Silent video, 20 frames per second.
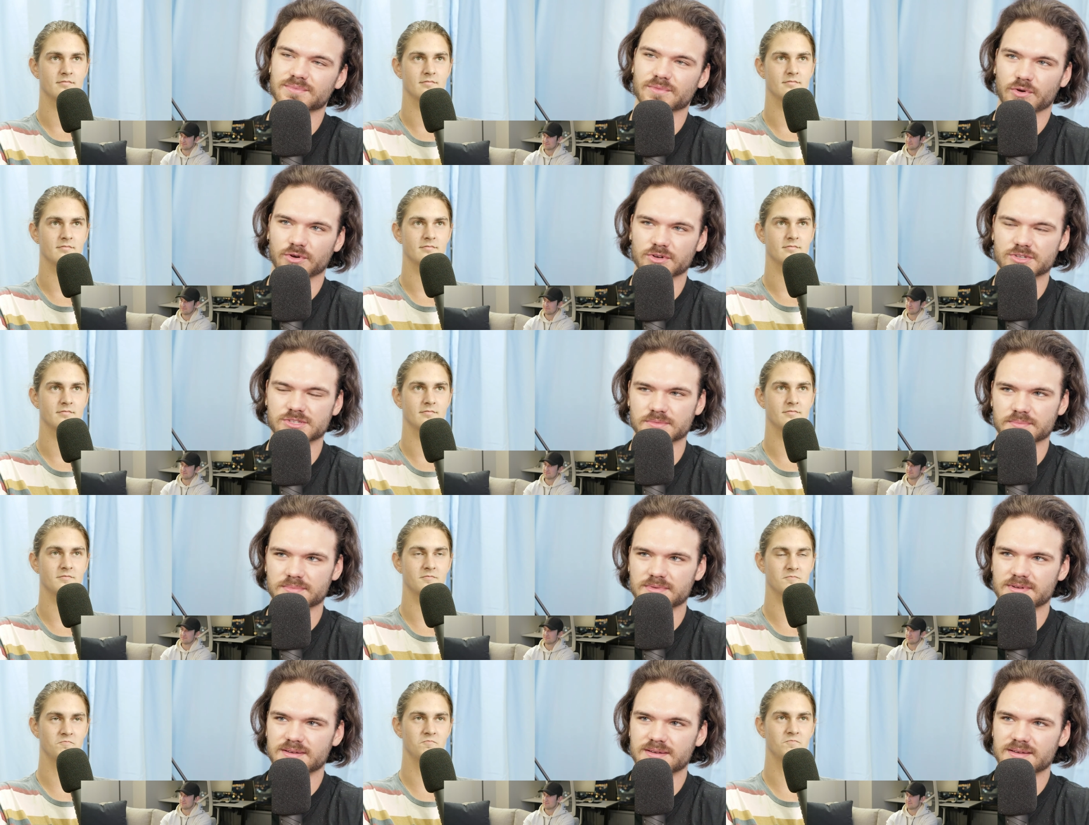
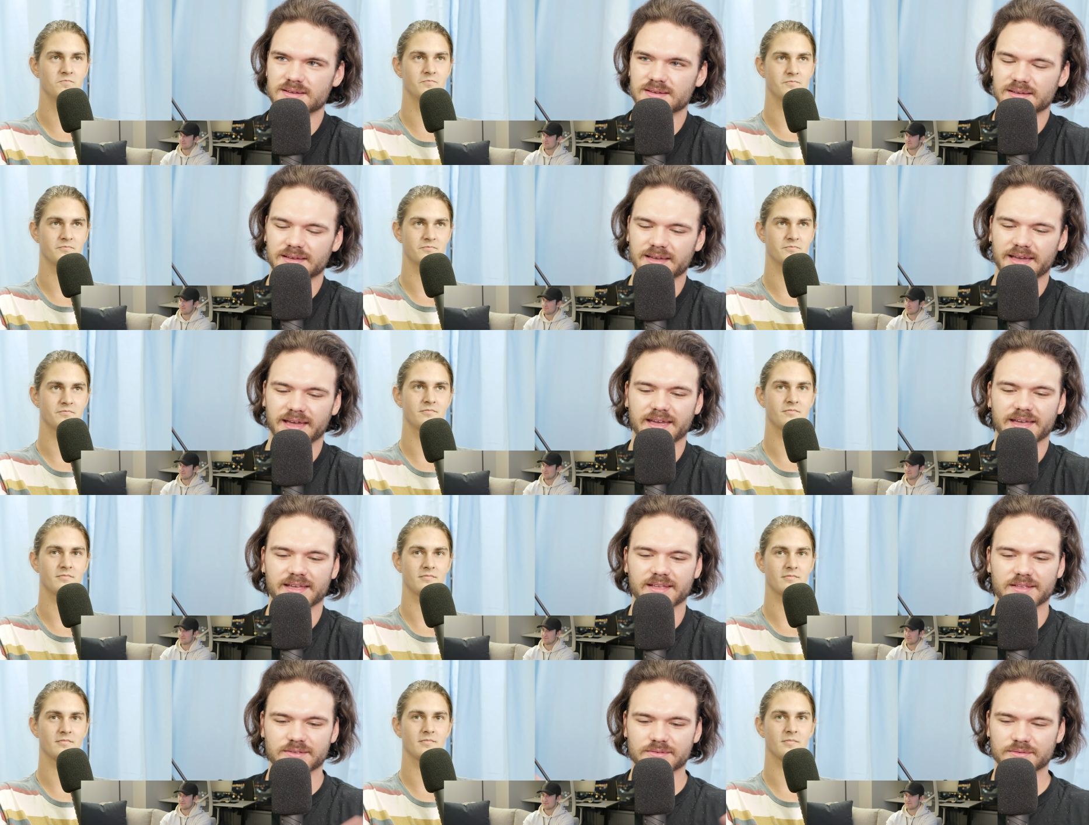Speaker 1: Awesome.
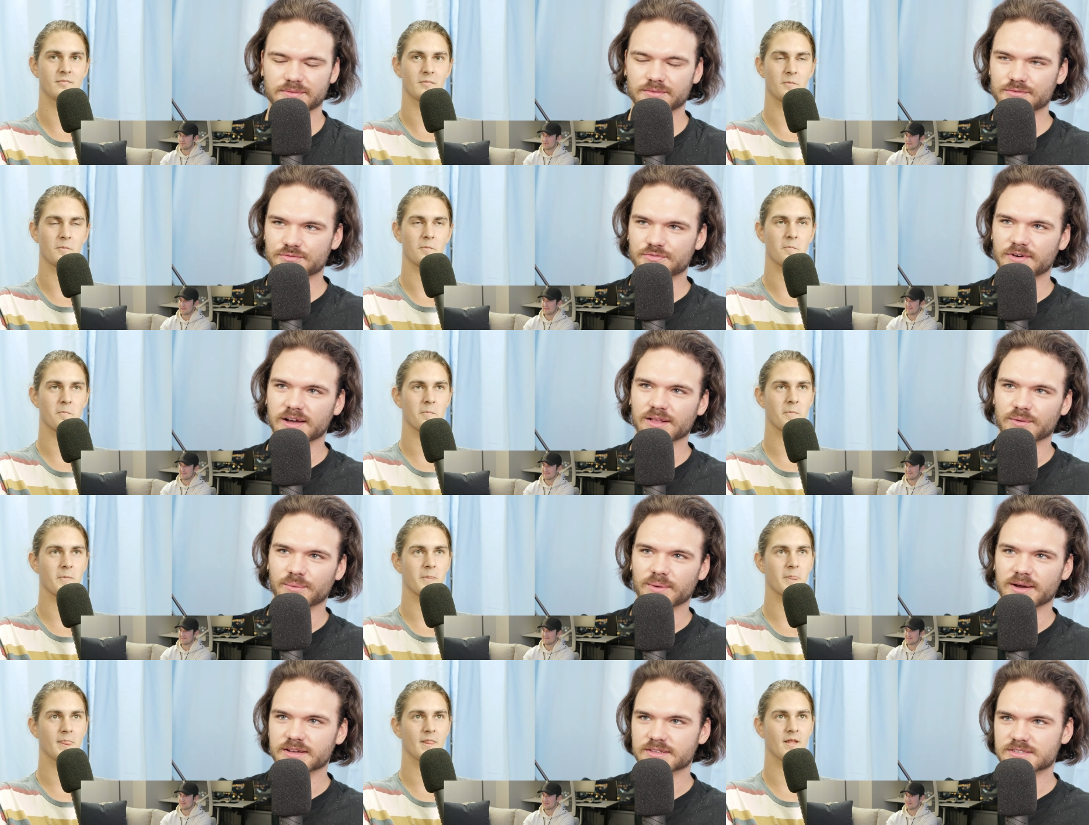And
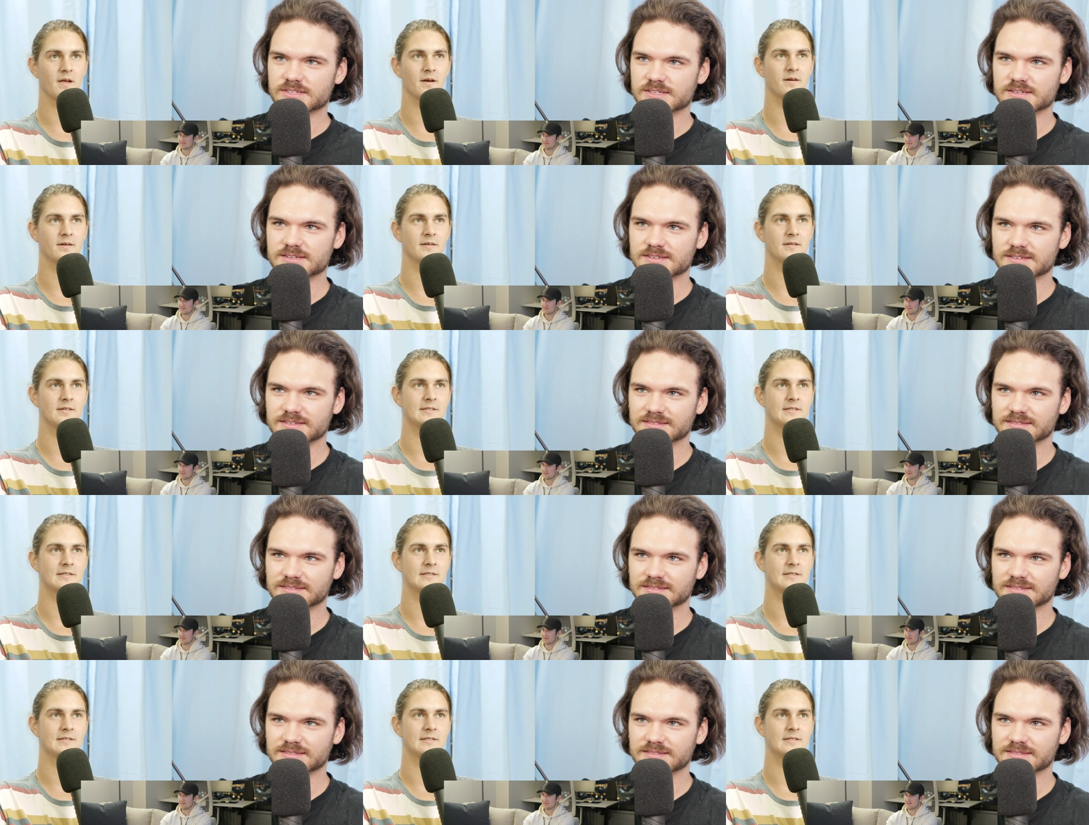final words.